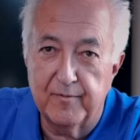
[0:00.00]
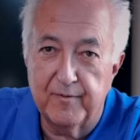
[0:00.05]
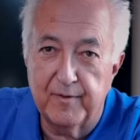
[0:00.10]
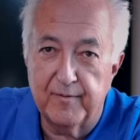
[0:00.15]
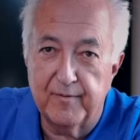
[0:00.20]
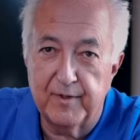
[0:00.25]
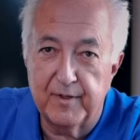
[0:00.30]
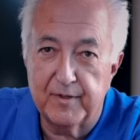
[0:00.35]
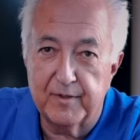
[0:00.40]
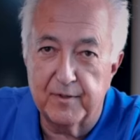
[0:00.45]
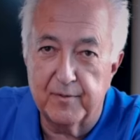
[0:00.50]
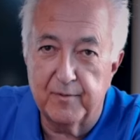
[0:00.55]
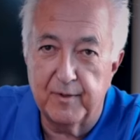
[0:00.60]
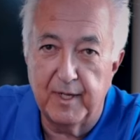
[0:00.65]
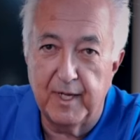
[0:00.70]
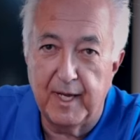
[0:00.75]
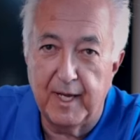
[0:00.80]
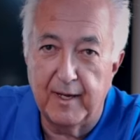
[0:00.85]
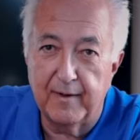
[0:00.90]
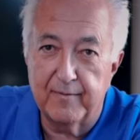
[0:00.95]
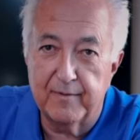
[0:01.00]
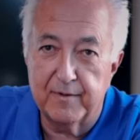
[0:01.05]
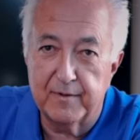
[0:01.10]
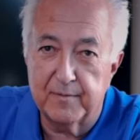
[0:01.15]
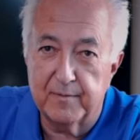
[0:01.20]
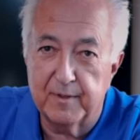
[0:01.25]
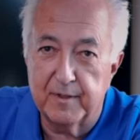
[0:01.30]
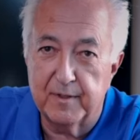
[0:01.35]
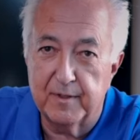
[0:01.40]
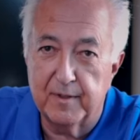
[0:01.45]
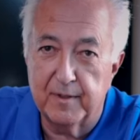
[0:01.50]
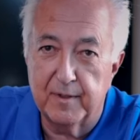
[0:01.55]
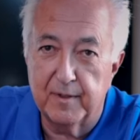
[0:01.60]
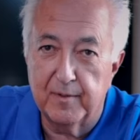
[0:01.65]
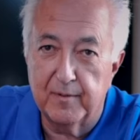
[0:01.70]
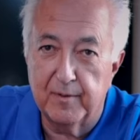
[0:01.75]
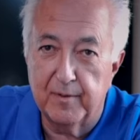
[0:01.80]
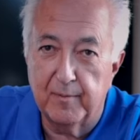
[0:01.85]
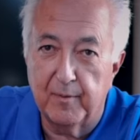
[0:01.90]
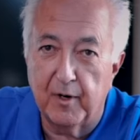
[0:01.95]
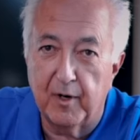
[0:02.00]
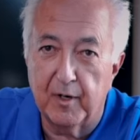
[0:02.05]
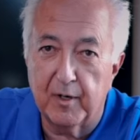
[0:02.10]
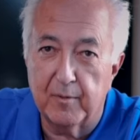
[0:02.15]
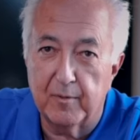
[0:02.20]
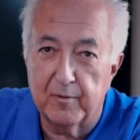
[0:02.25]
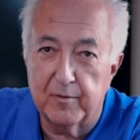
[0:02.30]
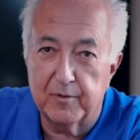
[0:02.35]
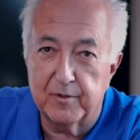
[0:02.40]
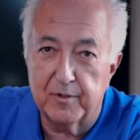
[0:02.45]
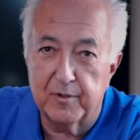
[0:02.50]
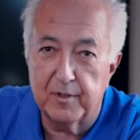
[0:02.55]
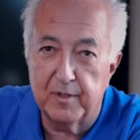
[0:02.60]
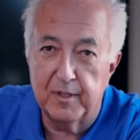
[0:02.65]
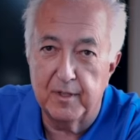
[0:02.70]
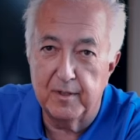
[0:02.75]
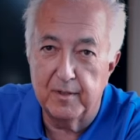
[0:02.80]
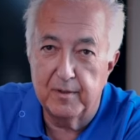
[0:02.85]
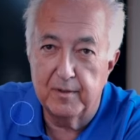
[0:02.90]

fifties that we have has been a remarkable journey.